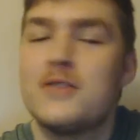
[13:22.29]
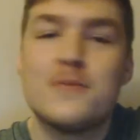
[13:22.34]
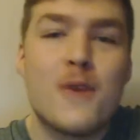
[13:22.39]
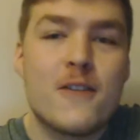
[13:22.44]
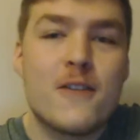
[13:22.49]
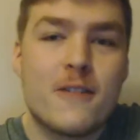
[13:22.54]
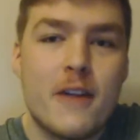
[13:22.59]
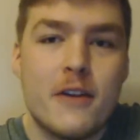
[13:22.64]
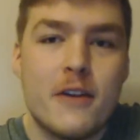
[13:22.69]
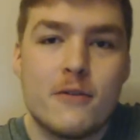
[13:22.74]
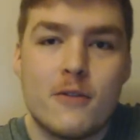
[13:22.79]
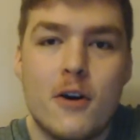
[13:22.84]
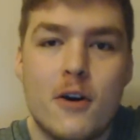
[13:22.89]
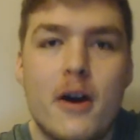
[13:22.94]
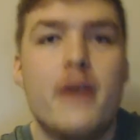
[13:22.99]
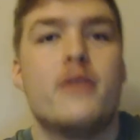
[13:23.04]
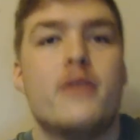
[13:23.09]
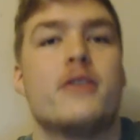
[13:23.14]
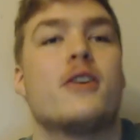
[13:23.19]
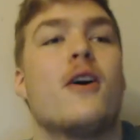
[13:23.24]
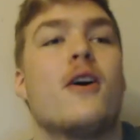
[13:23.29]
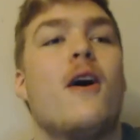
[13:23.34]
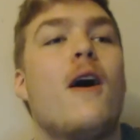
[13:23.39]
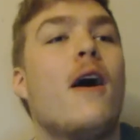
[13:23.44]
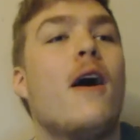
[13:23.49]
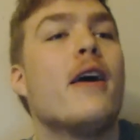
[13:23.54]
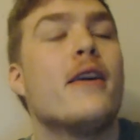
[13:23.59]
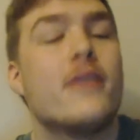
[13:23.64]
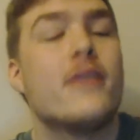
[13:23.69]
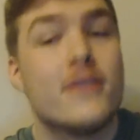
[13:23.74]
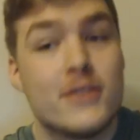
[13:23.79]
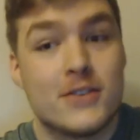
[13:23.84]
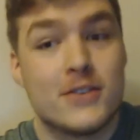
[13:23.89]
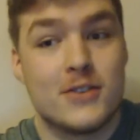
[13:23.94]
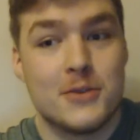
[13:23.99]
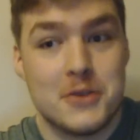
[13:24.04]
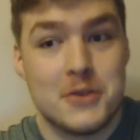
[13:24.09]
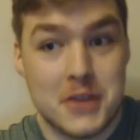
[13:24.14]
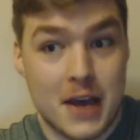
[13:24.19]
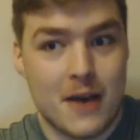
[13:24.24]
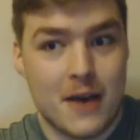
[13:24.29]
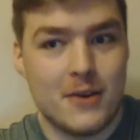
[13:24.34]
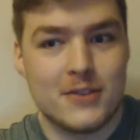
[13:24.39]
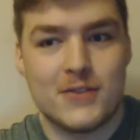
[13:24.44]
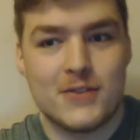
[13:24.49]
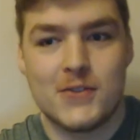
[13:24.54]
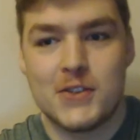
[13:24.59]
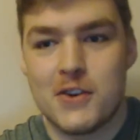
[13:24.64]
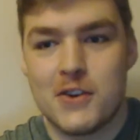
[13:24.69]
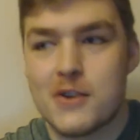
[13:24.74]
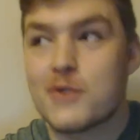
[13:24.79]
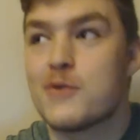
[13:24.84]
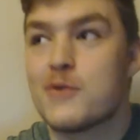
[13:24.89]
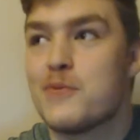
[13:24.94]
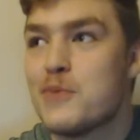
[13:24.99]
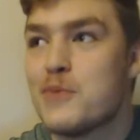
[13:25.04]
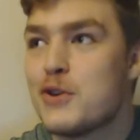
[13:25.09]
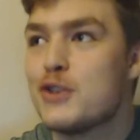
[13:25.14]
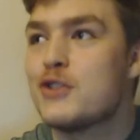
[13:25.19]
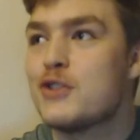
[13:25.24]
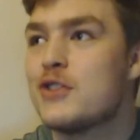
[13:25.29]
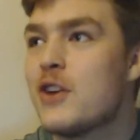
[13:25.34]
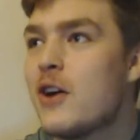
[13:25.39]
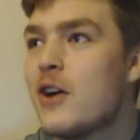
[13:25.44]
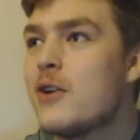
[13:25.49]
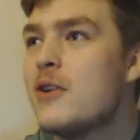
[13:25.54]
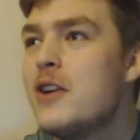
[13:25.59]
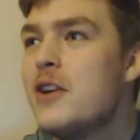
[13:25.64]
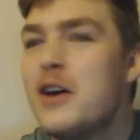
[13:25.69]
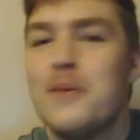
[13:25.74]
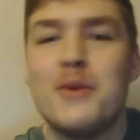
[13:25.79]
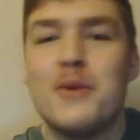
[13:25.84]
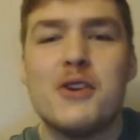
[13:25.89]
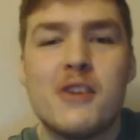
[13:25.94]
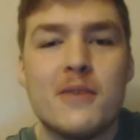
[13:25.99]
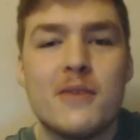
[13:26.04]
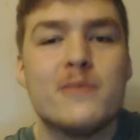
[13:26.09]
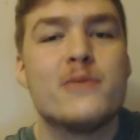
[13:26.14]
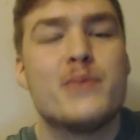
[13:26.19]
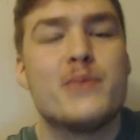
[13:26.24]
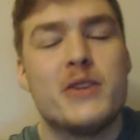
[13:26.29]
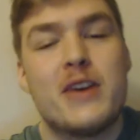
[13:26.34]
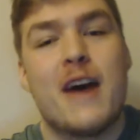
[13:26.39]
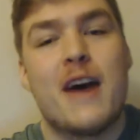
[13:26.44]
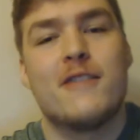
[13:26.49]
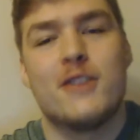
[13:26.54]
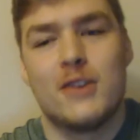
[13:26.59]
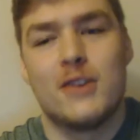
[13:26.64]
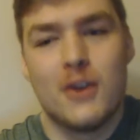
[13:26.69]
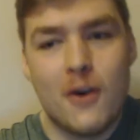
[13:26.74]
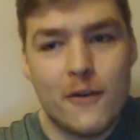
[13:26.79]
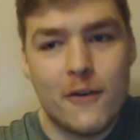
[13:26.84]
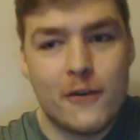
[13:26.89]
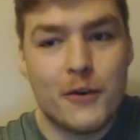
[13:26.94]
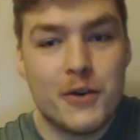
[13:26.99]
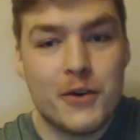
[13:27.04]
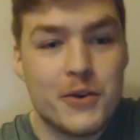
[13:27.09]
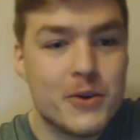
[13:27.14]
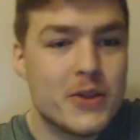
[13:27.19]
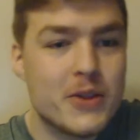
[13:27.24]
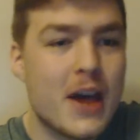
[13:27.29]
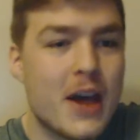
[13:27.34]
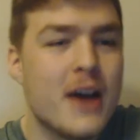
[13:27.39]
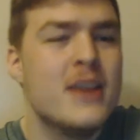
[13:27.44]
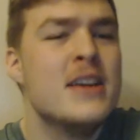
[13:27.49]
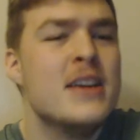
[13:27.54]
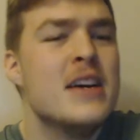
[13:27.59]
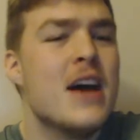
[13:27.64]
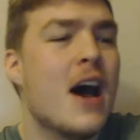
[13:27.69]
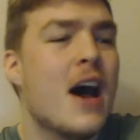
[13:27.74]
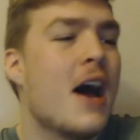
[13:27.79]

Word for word: This is my friend Ryan, the guy that's doing the Outlast videos with me. So me and him have been having a lot of fun doing that.